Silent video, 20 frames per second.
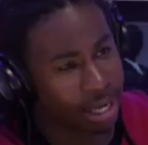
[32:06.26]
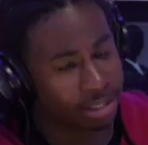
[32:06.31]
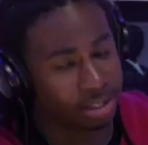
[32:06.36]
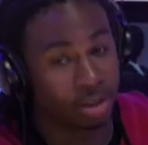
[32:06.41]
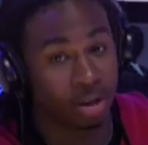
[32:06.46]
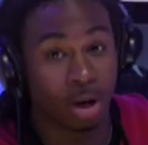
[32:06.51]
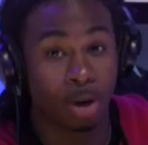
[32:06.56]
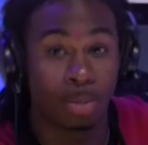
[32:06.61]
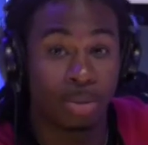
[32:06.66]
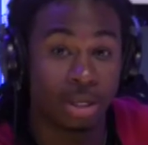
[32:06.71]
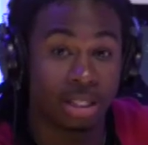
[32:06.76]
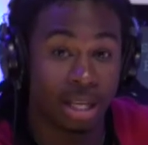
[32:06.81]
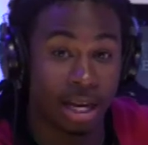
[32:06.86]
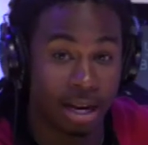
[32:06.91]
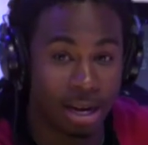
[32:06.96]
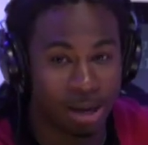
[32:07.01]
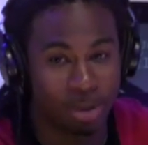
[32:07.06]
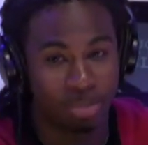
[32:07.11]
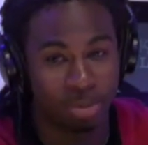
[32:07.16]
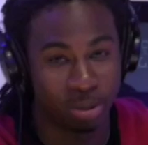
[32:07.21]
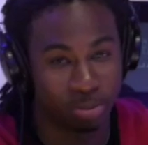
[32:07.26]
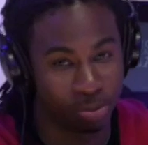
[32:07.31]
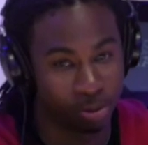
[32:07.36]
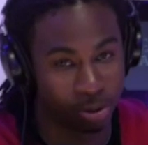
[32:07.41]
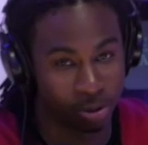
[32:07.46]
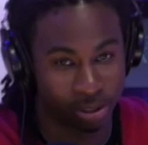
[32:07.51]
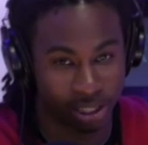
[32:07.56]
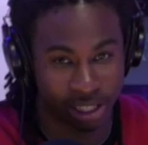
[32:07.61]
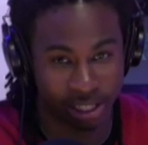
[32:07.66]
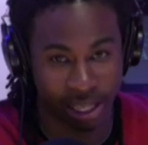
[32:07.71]
Right. So go pick that up, people.
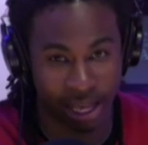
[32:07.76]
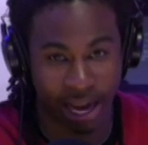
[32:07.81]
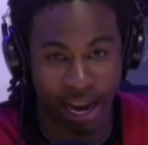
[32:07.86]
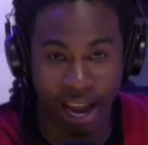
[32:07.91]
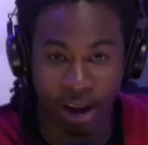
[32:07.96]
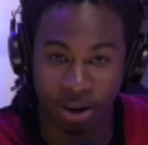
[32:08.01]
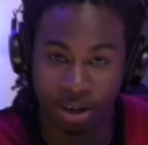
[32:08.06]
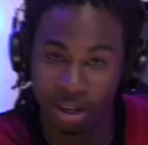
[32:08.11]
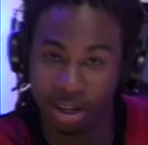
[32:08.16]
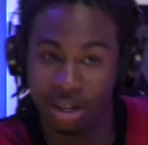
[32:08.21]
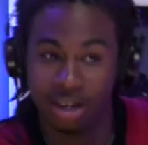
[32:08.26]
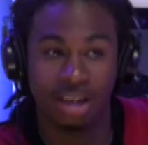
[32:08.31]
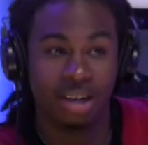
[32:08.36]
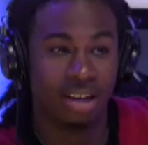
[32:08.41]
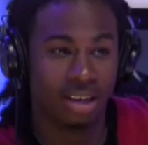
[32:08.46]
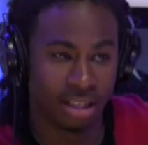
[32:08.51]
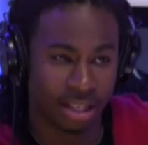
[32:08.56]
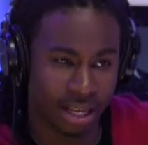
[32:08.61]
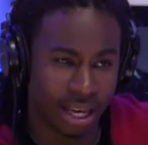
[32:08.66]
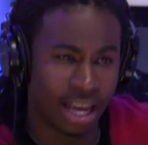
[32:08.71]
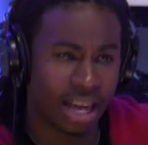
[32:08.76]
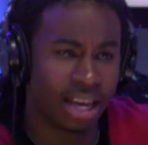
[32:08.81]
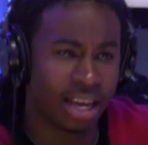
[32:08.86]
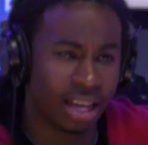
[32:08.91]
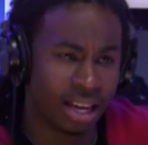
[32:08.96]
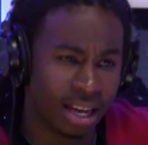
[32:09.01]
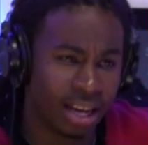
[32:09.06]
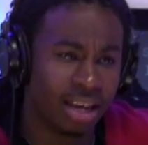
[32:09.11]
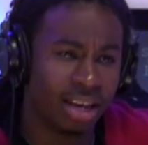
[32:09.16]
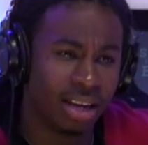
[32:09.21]
Go check that out. Exactly.
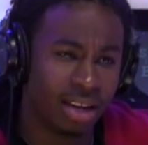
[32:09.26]
Yeah.